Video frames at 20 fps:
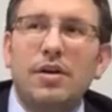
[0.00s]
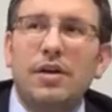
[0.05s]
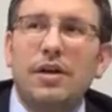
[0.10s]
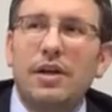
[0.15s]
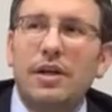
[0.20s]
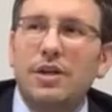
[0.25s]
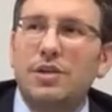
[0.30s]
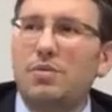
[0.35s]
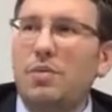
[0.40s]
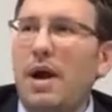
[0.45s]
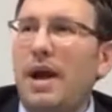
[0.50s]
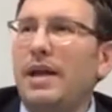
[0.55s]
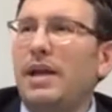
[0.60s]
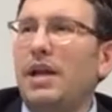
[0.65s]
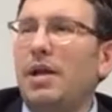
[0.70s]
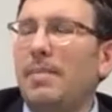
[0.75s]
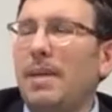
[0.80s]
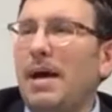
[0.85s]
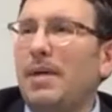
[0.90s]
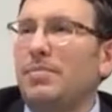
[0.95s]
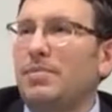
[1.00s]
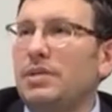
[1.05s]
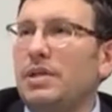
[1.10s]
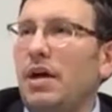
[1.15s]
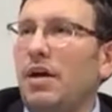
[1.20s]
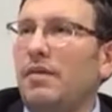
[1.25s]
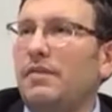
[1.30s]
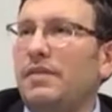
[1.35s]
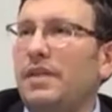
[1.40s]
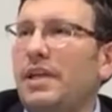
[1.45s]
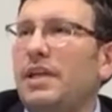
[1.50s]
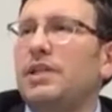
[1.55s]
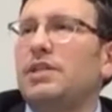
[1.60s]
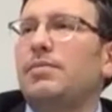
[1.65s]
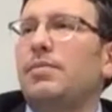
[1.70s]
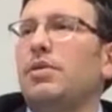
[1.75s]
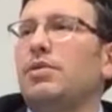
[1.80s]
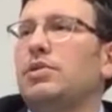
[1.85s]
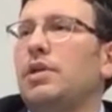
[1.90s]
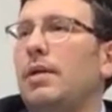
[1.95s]
is writing about himself that he's the
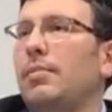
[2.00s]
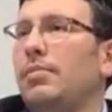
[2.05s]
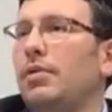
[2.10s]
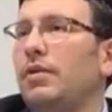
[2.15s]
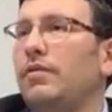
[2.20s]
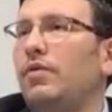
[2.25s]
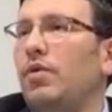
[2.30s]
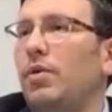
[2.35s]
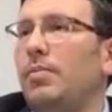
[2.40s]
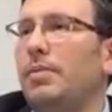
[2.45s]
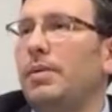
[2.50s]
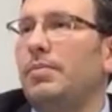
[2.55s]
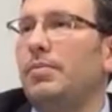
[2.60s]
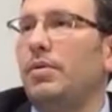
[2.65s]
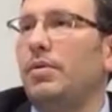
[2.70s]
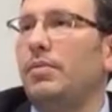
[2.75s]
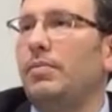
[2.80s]
most humble of all people?